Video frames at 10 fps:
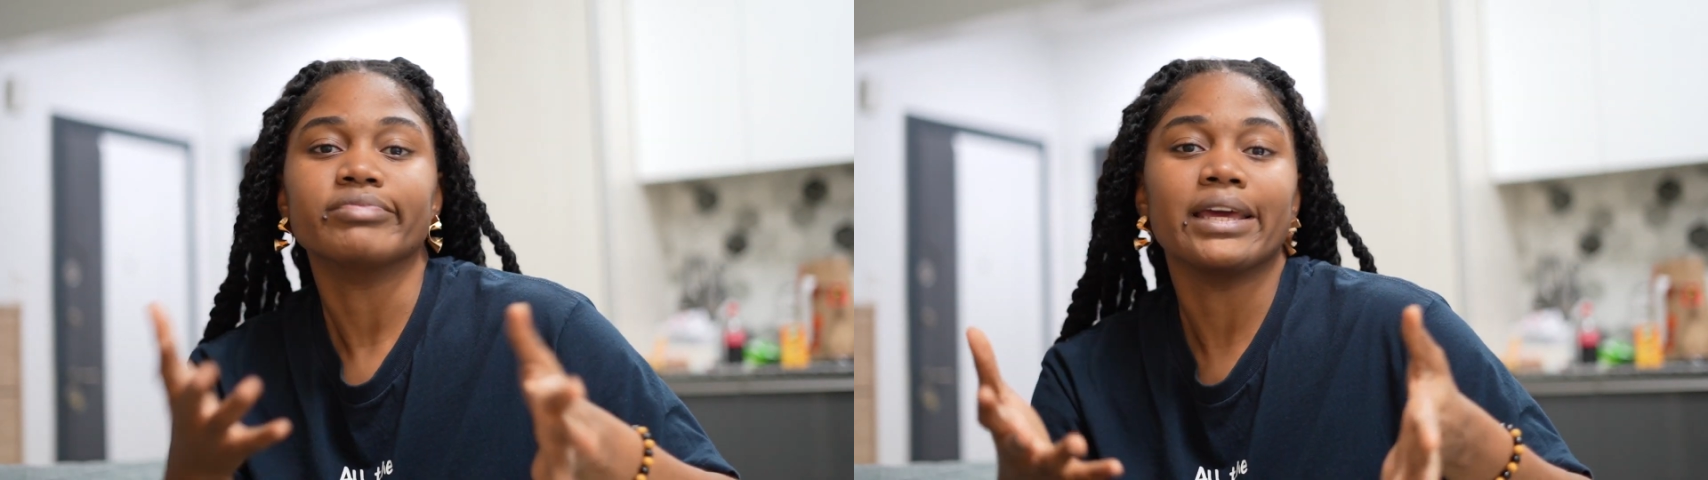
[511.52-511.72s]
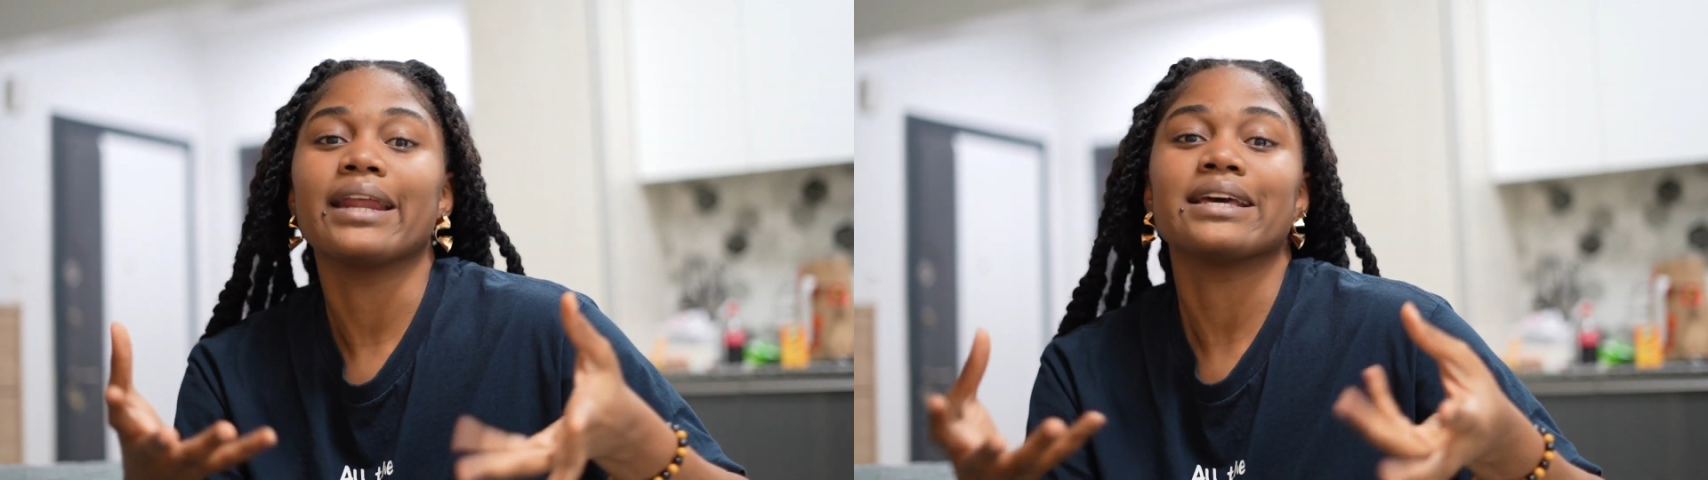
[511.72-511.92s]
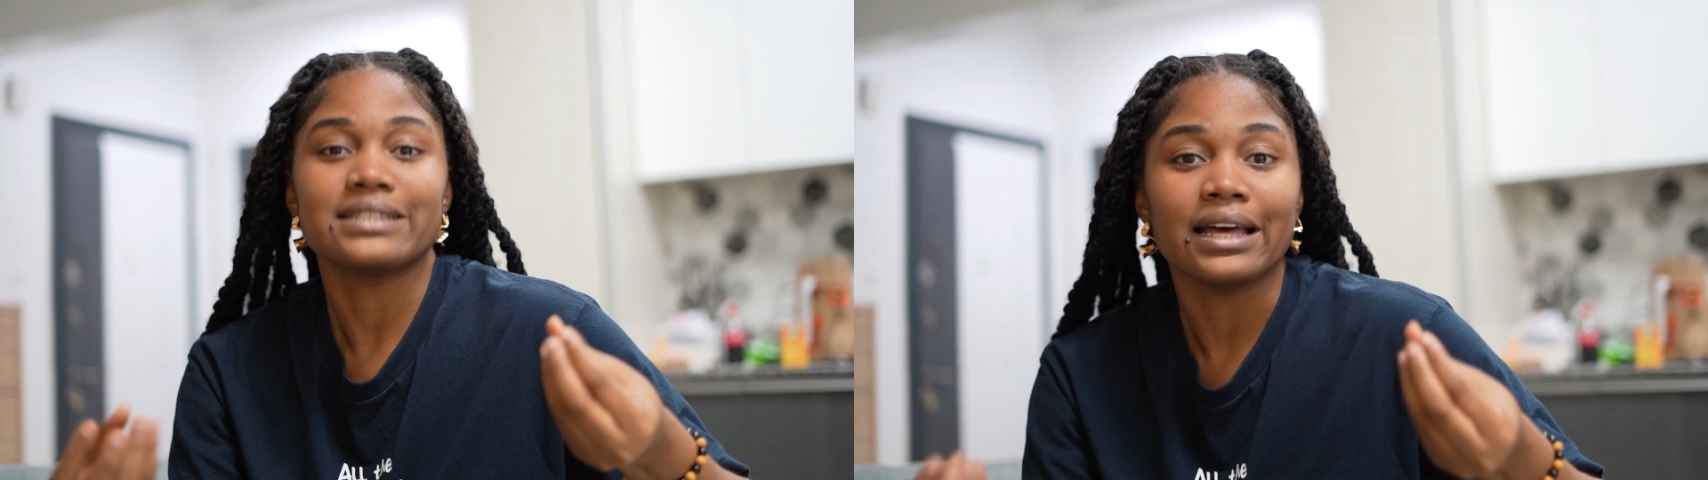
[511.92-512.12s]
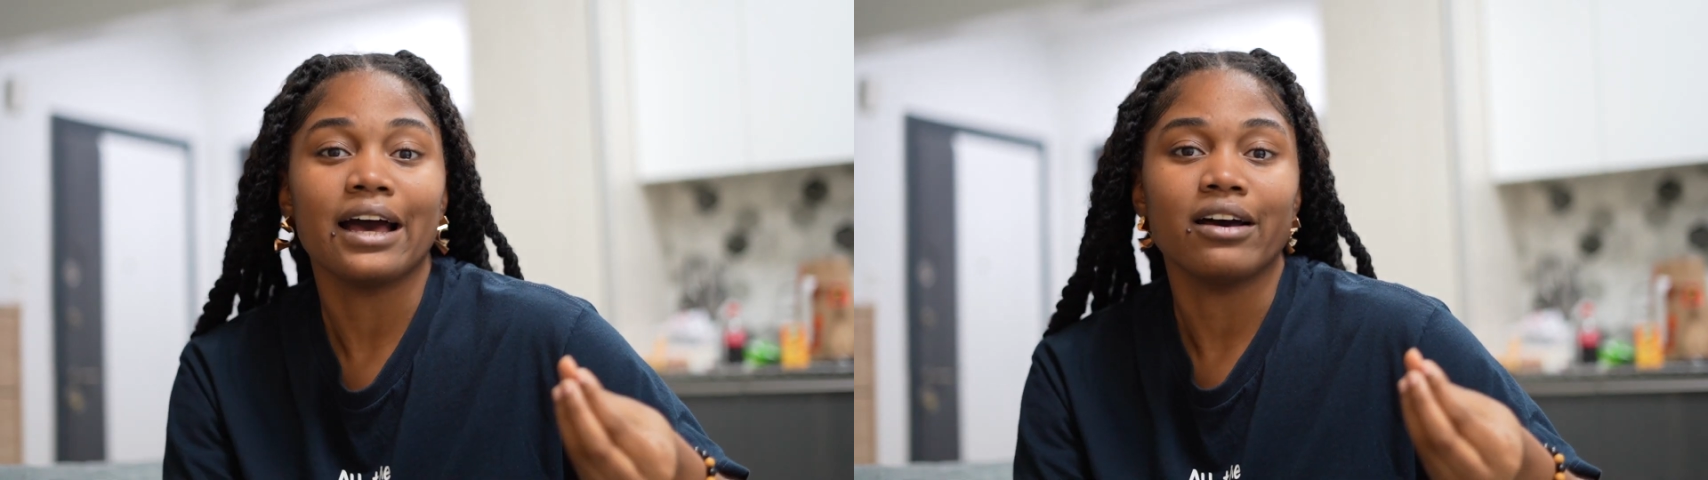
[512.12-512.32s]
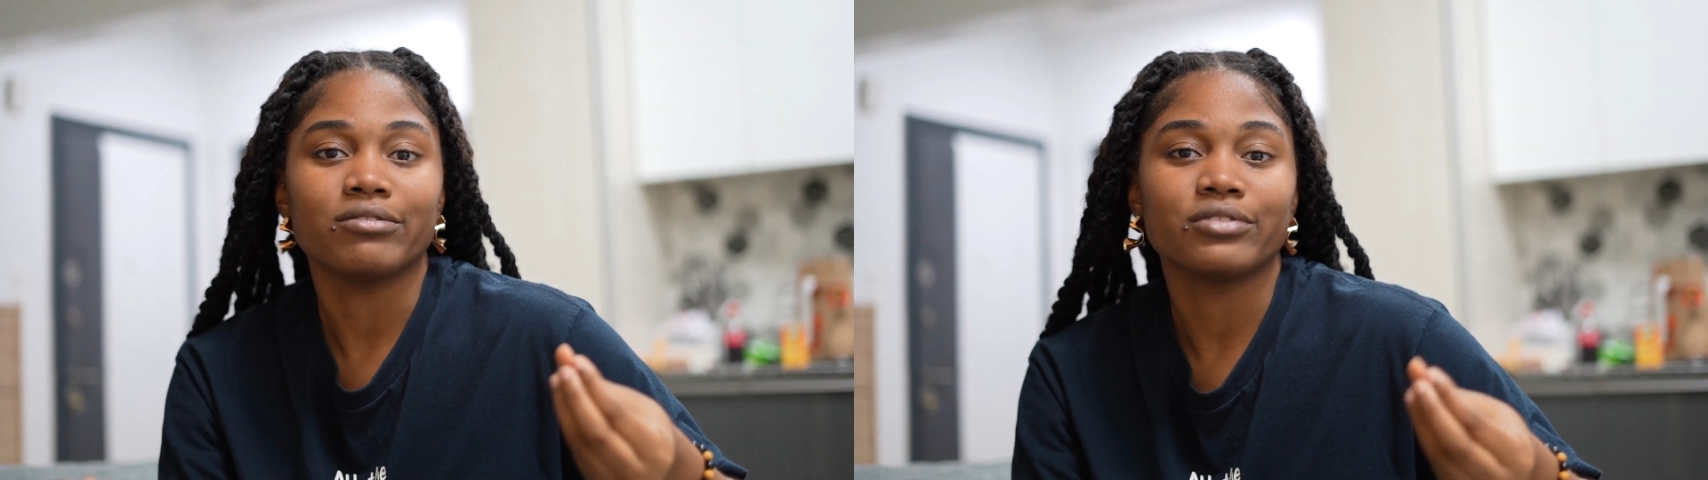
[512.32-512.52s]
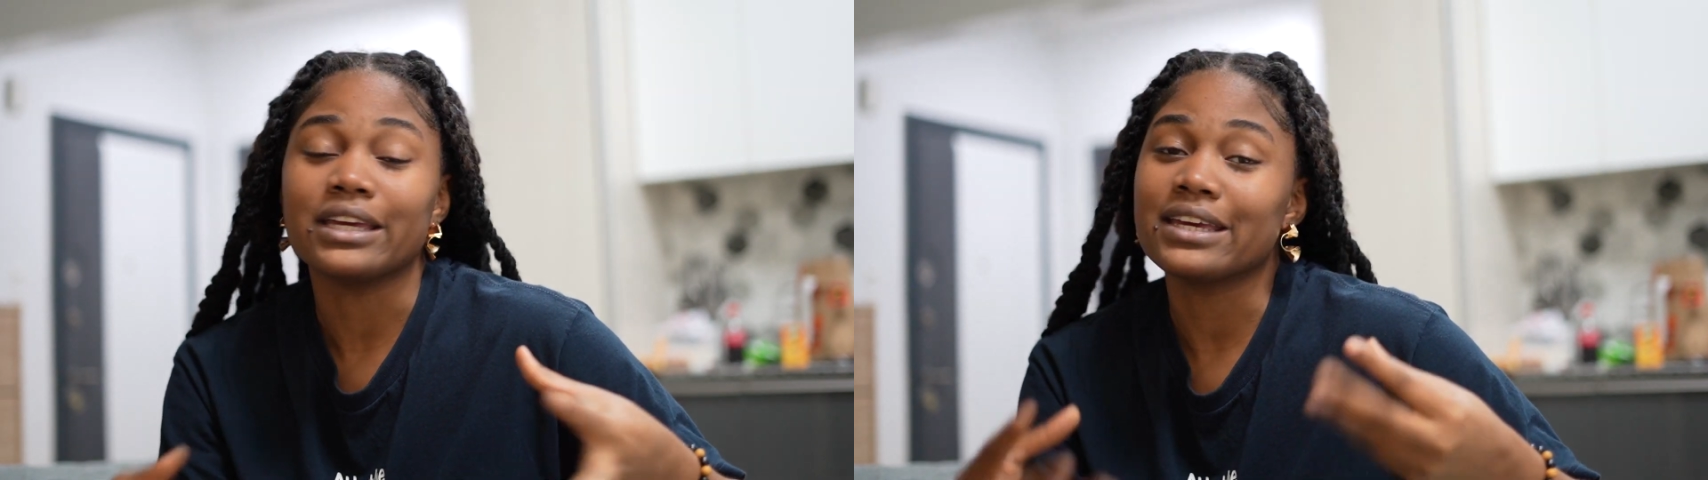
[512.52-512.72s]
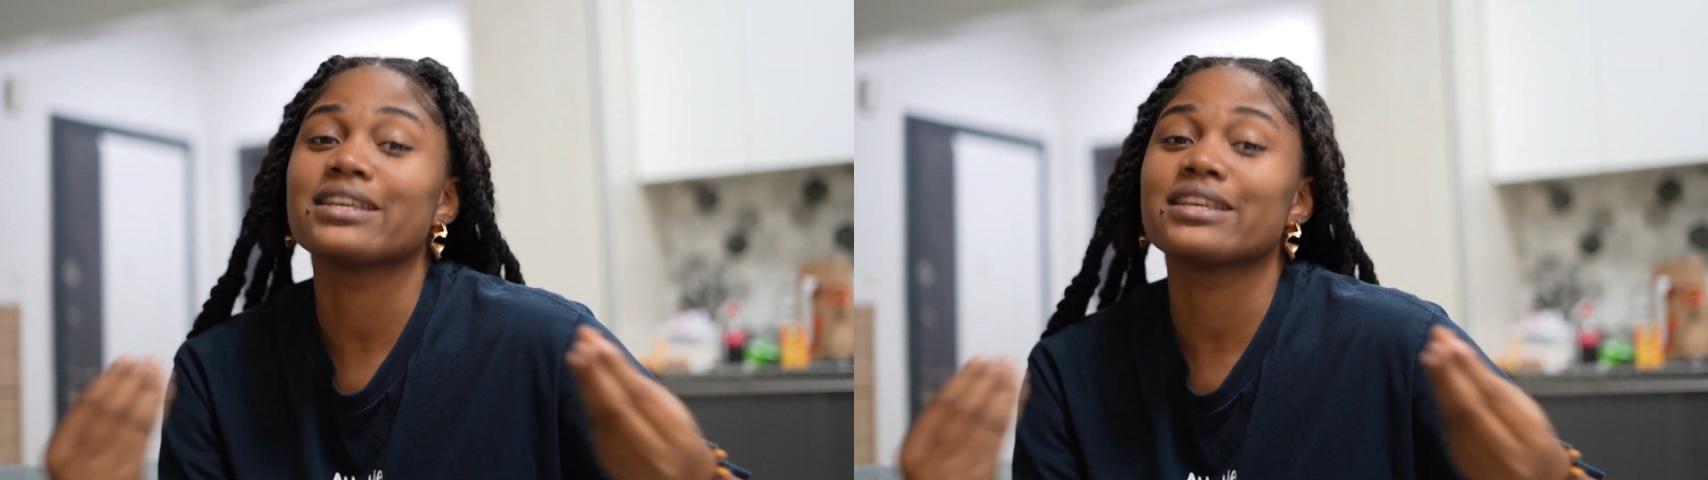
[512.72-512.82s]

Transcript: nice to have in case